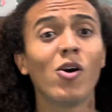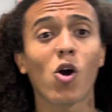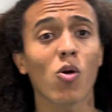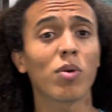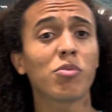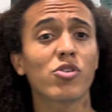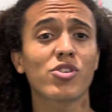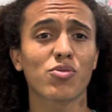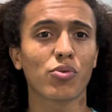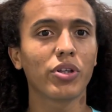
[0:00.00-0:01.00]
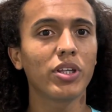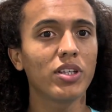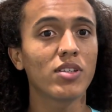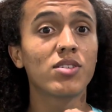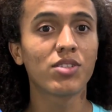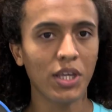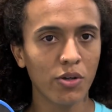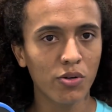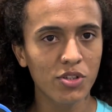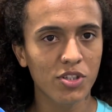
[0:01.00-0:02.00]
or maybe you're just really
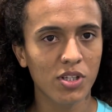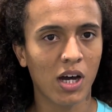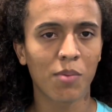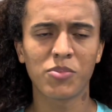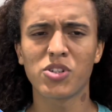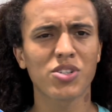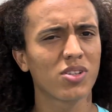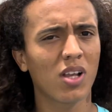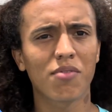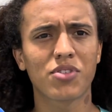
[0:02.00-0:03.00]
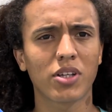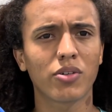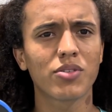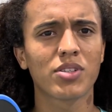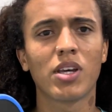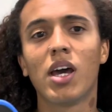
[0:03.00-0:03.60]
singles, you just love singles.